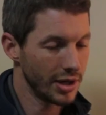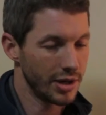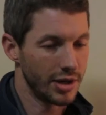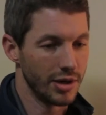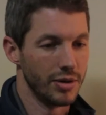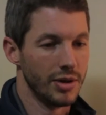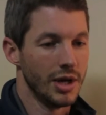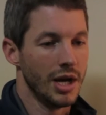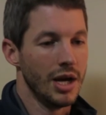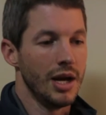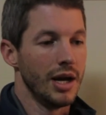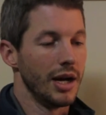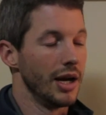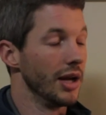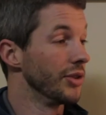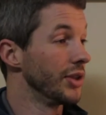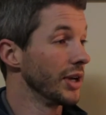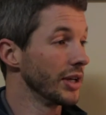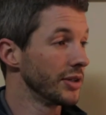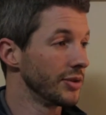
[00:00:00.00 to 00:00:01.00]
thank you.
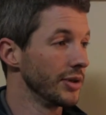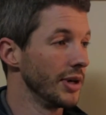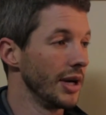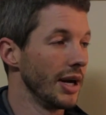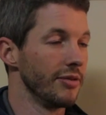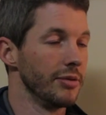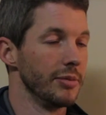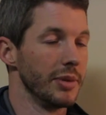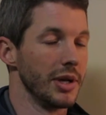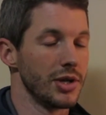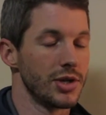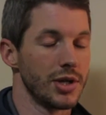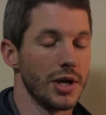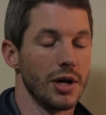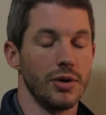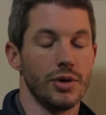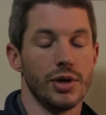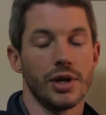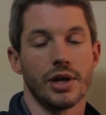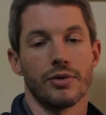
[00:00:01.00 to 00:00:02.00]
And thanks for having me.
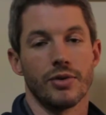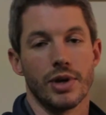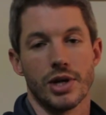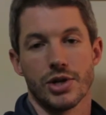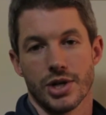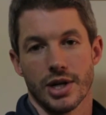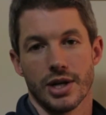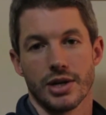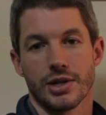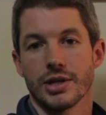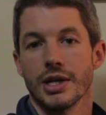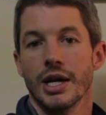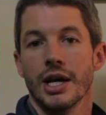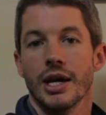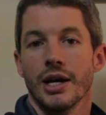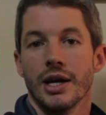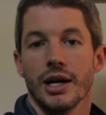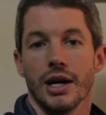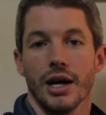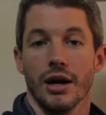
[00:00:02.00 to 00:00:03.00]
So you can reach us
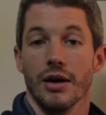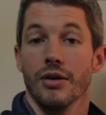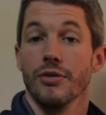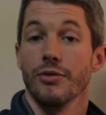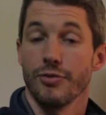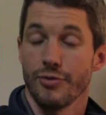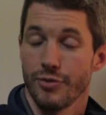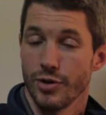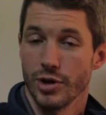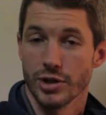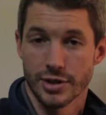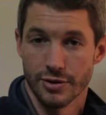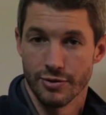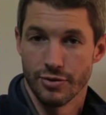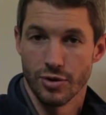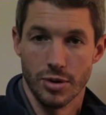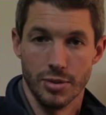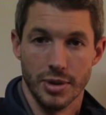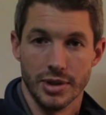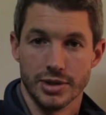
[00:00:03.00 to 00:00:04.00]
first and
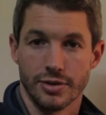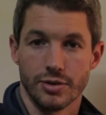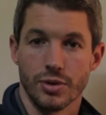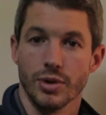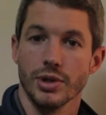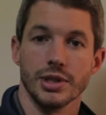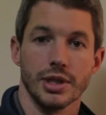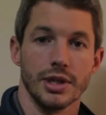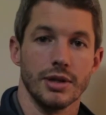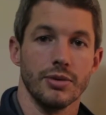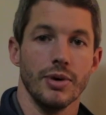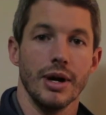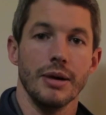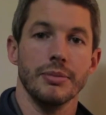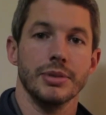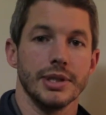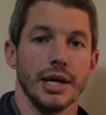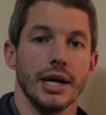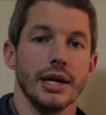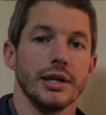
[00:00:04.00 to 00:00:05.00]
foremost, of course, at the
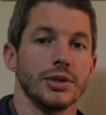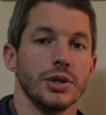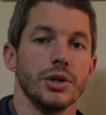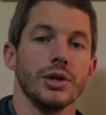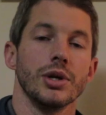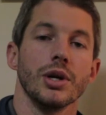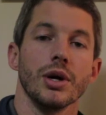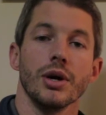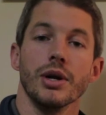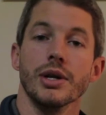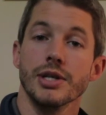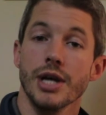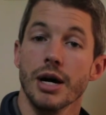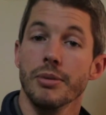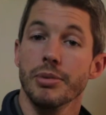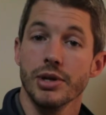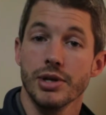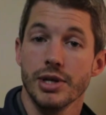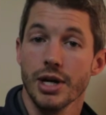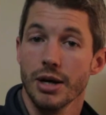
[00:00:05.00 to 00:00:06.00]
website. So you can go to
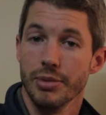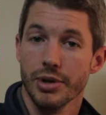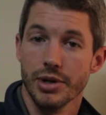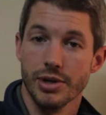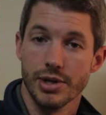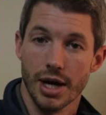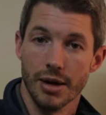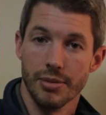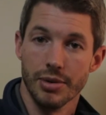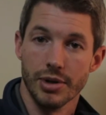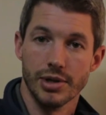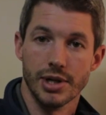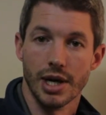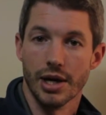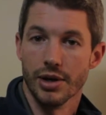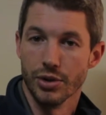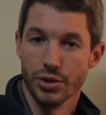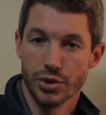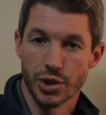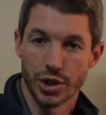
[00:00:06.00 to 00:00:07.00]

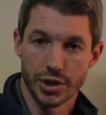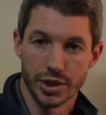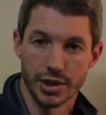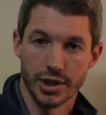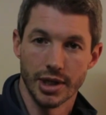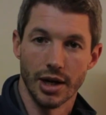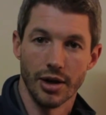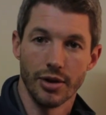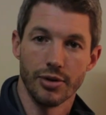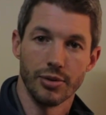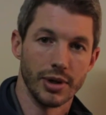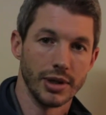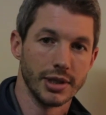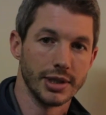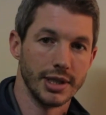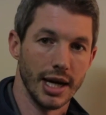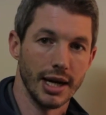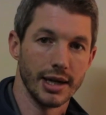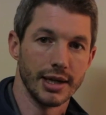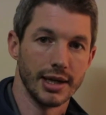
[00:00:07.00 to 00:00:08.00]

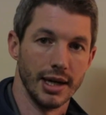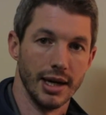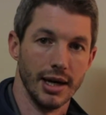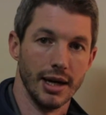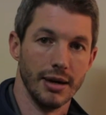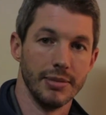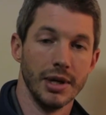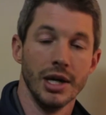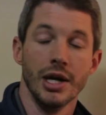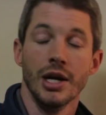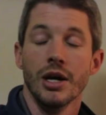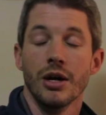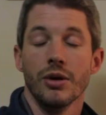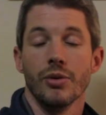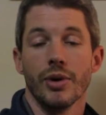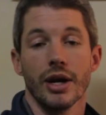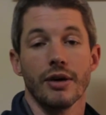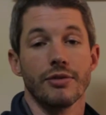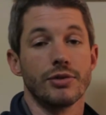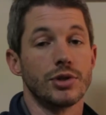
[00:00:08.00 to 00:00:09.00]
www.nutritionhealthworks.com.
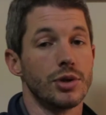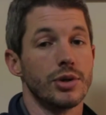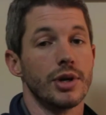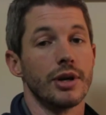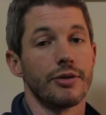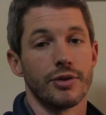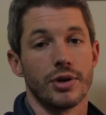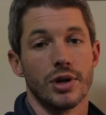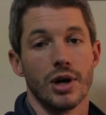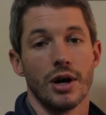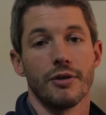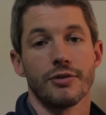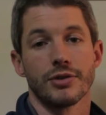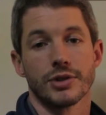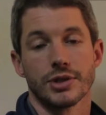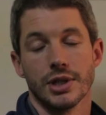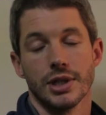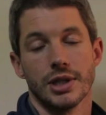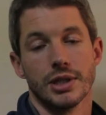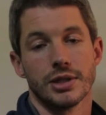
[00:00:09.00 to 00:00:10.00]
We have 2 different
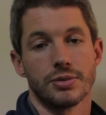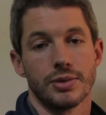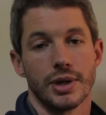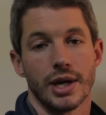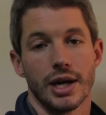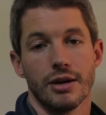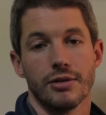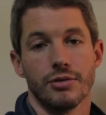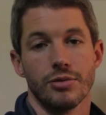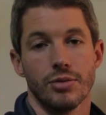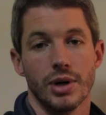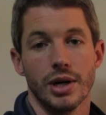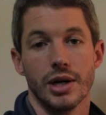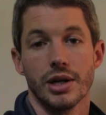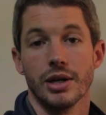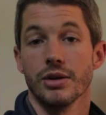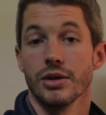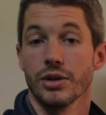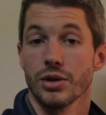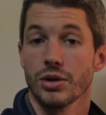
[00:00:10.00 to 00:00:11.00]
offices. We have
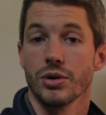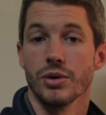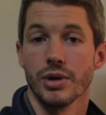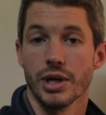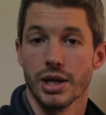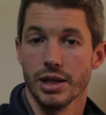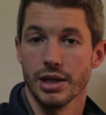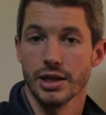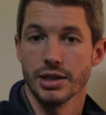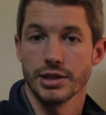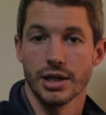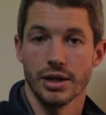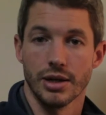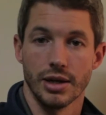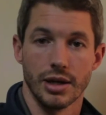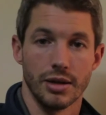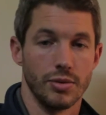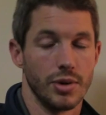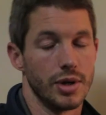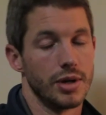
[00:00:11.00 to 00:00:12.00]
one in the Cornelius
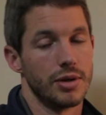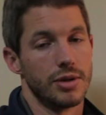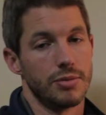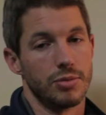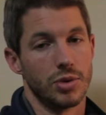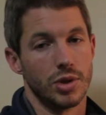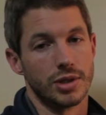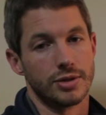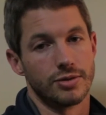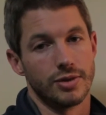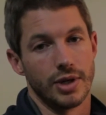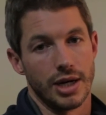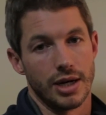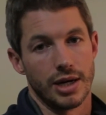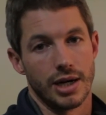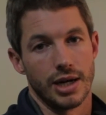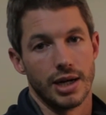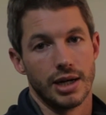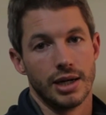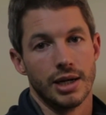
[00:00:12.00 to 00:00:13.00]
area and one in the Mooresville
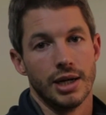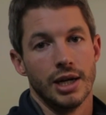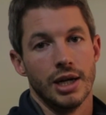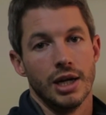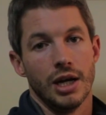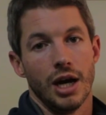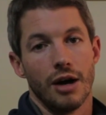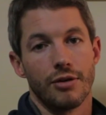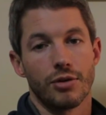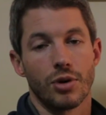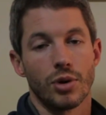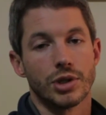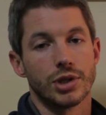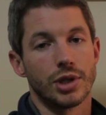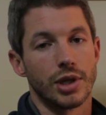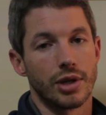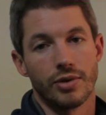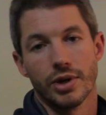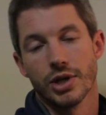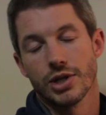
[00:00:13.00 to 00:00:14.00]
area. Of course,
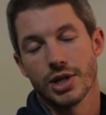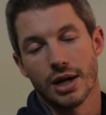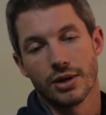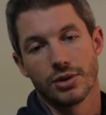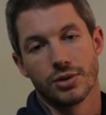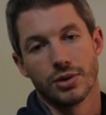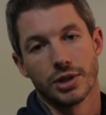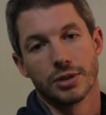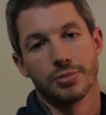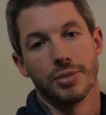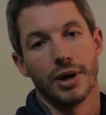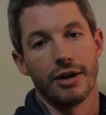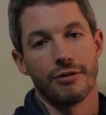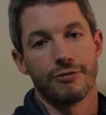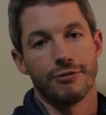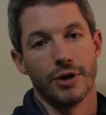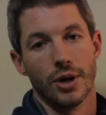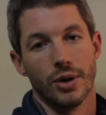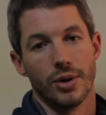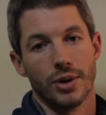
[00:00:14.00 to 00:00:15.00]
you can reach out to us by
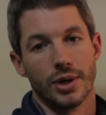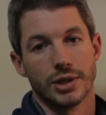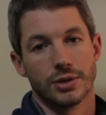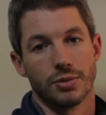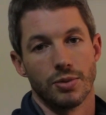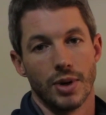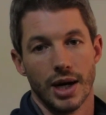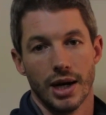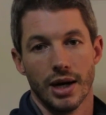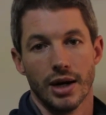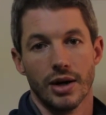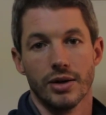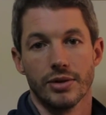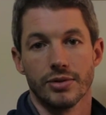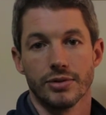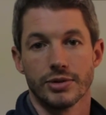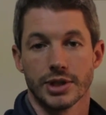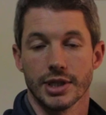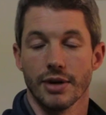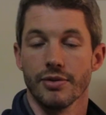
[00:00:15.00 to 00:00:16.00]
phone as
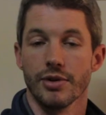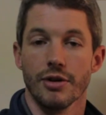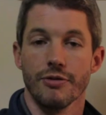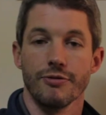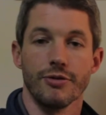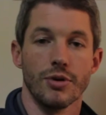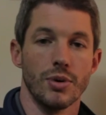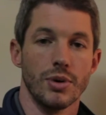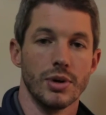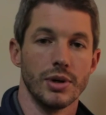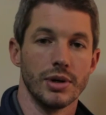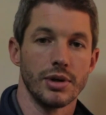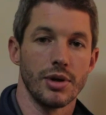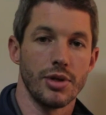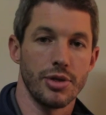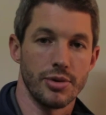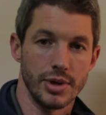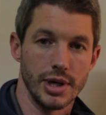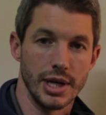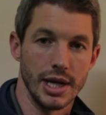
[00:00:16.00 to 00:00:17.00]
well,
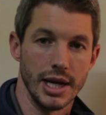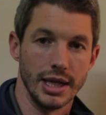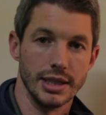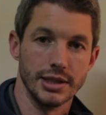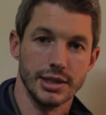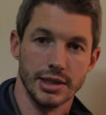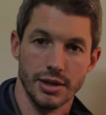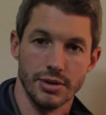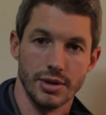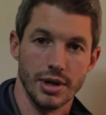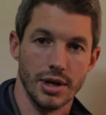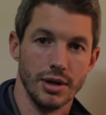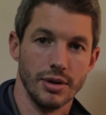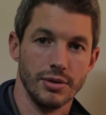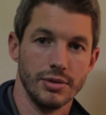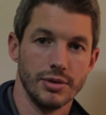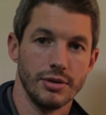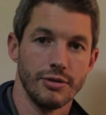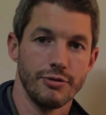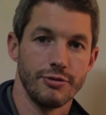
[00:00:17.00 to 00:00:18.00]

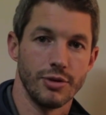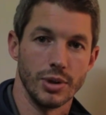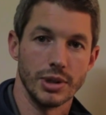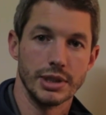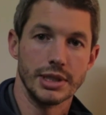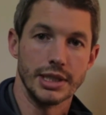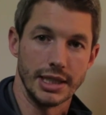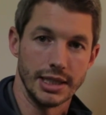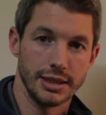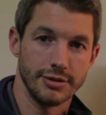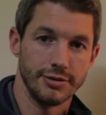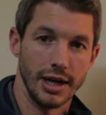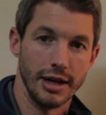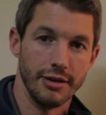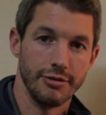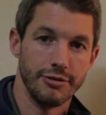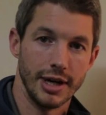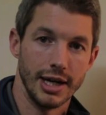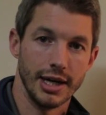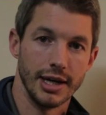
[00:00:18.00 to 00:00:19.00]

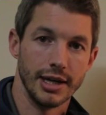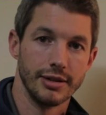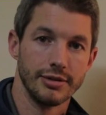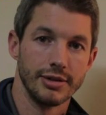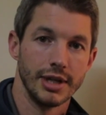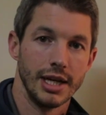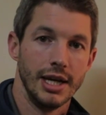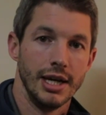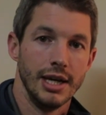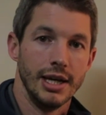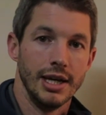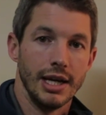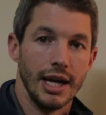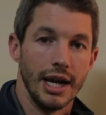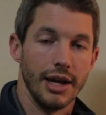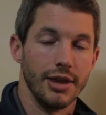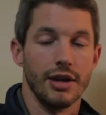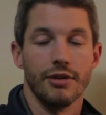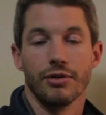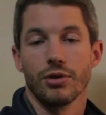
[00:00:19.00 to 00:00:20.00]
704-380-4655.
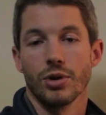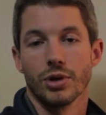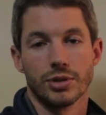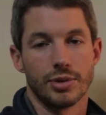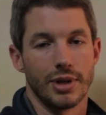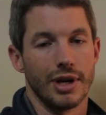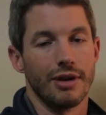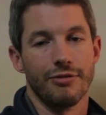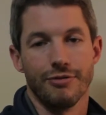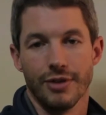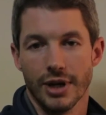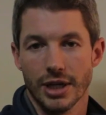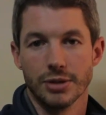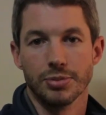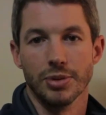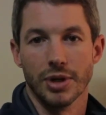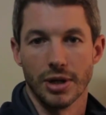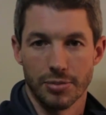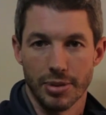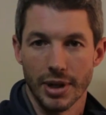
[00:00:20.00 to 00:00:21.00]
And then, of course, we have a
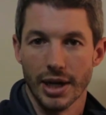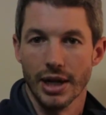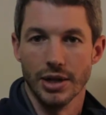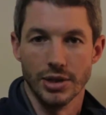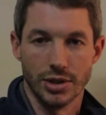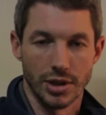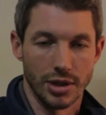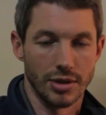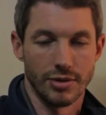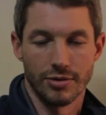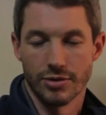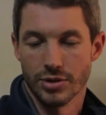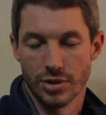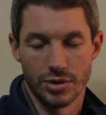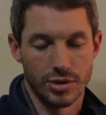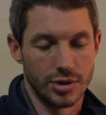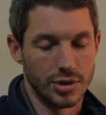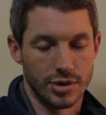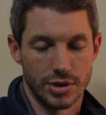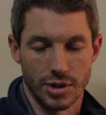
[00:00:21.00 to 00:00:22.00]
Facebook page. You can
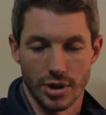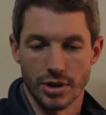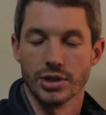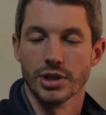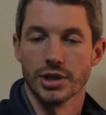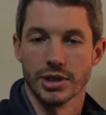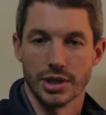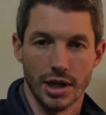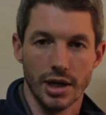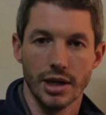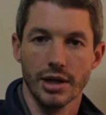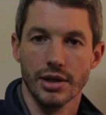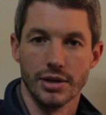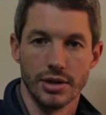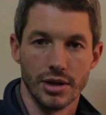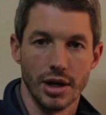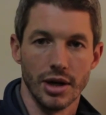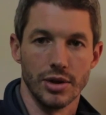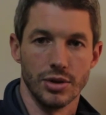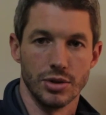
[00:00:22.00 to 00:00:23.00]
search us on
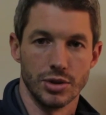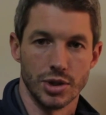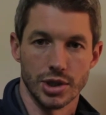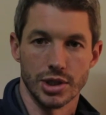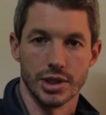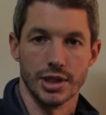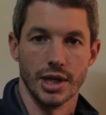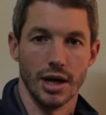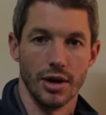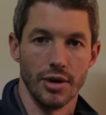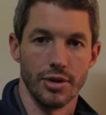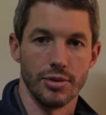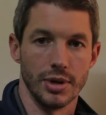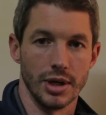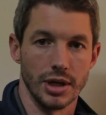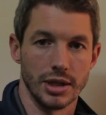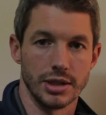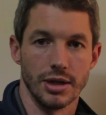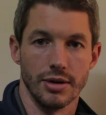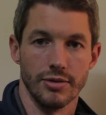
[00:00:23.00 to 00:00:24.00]
Nutrition Health
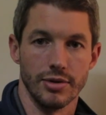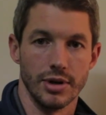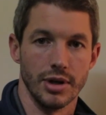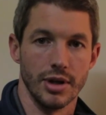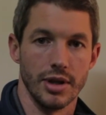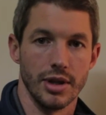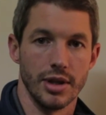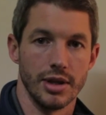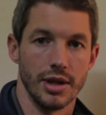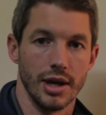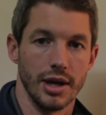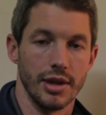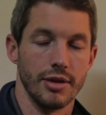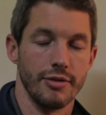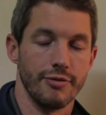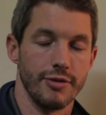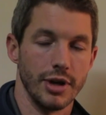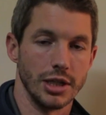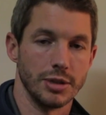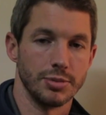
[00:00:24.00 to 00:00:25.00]
Works over on
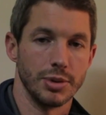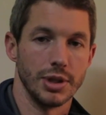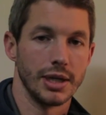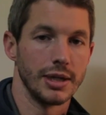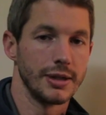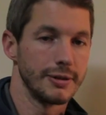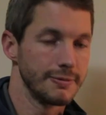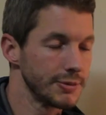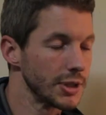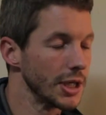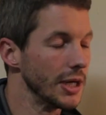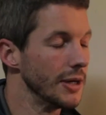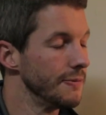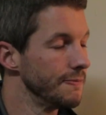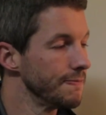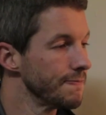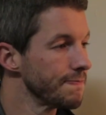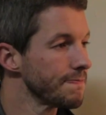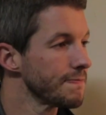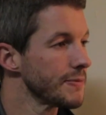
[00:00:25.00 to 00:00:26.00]
the Facebook. So,
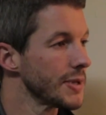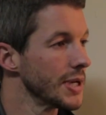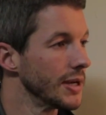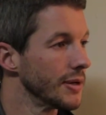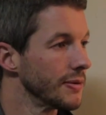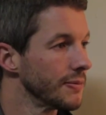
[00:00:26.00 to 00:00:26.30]
yeah.